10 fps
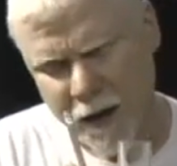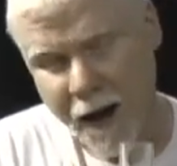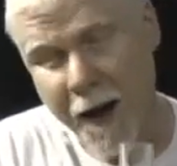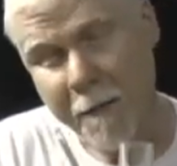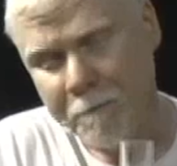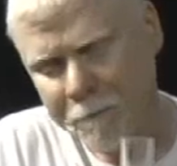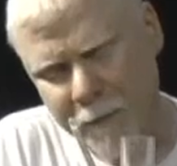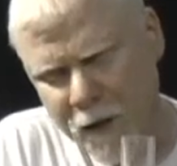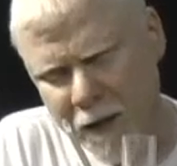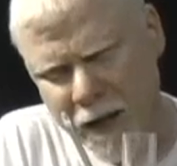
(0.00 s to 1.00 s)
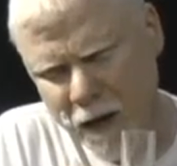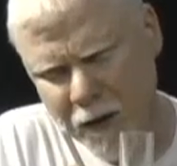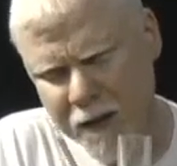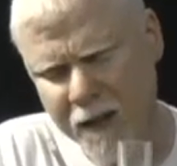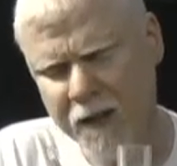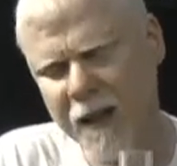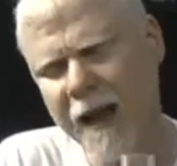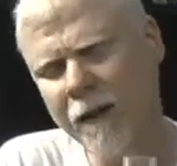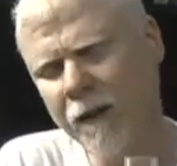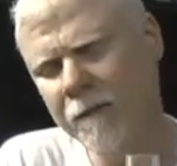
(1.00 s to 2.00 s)
Um, here is the
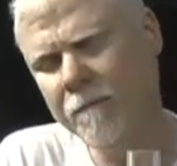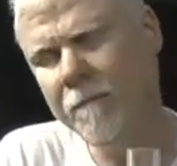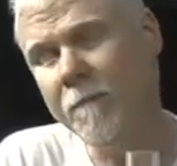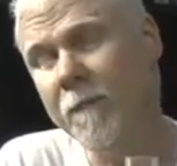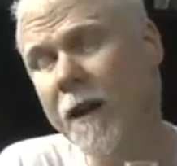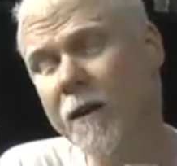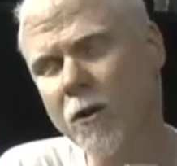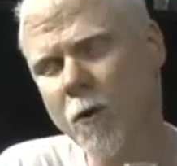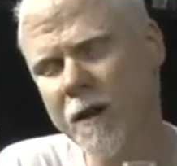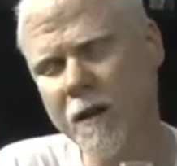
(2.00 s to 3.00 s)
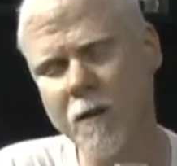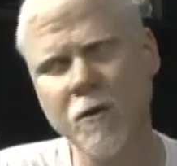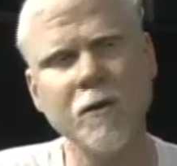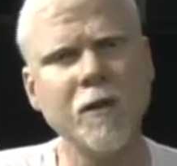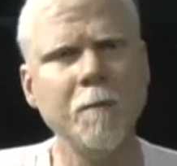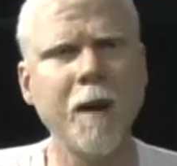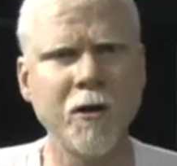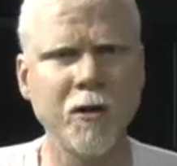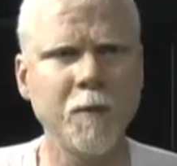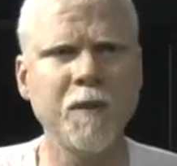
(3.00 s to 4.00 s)
scale that you're going to use to
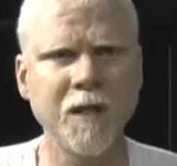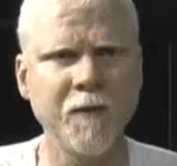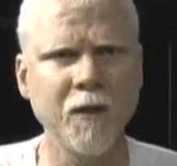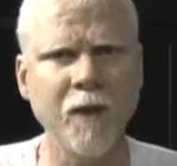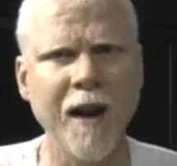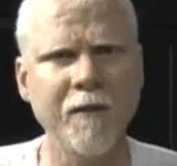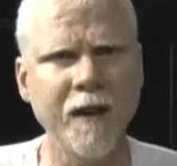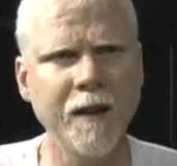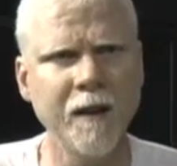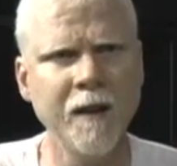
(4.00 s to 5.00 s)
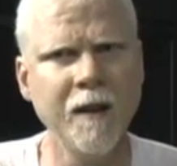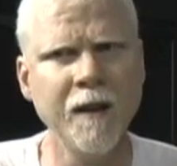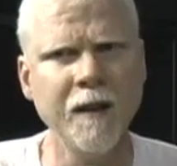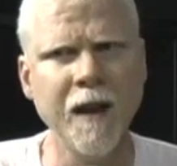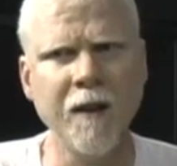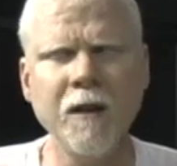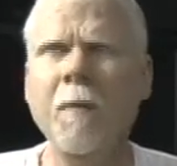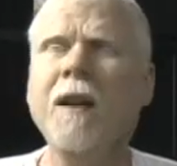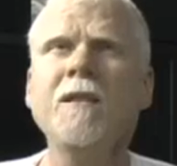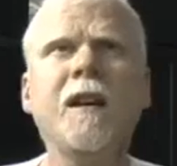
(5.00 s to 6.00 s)
measure the specific gravity. Now, you
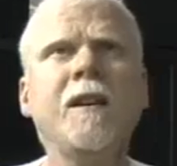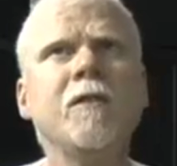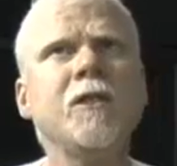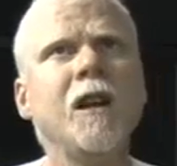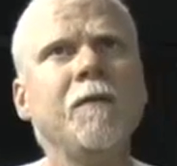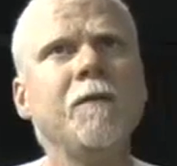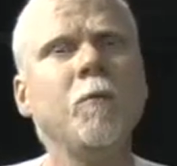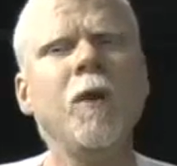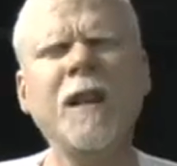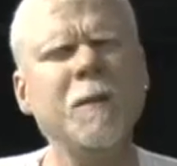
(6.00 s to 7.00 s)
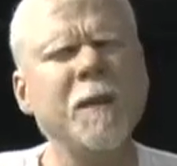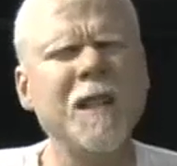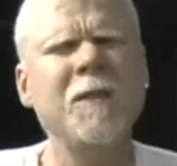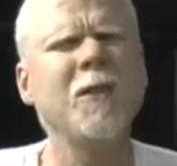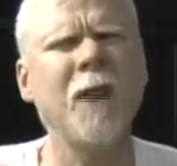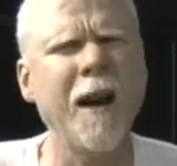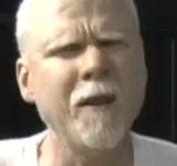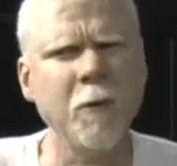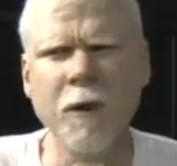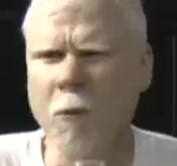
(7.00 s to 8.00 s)
might say to yourself, what is specific
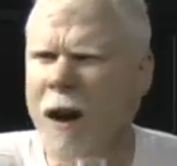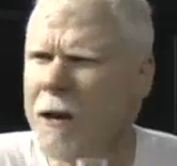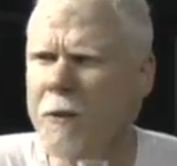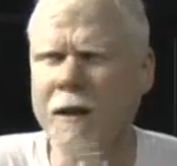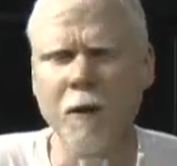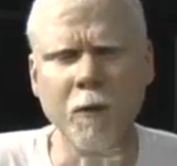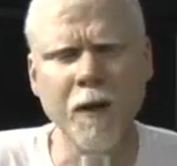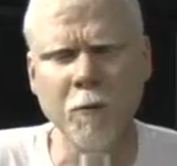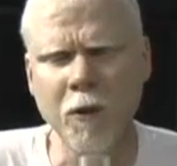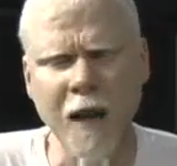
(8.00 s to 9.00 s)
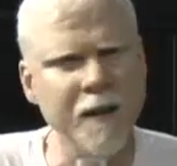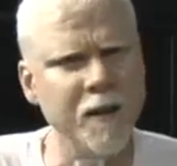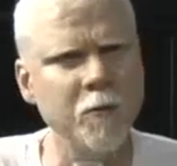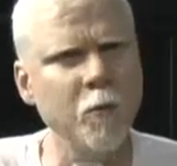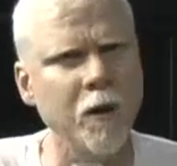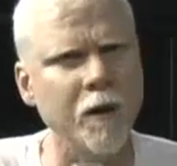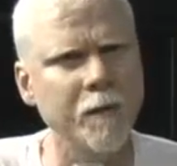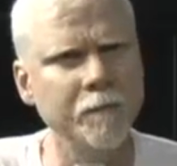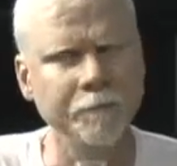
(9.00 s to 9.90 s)
gravity? What, why do we, you know, what, what, how does this work?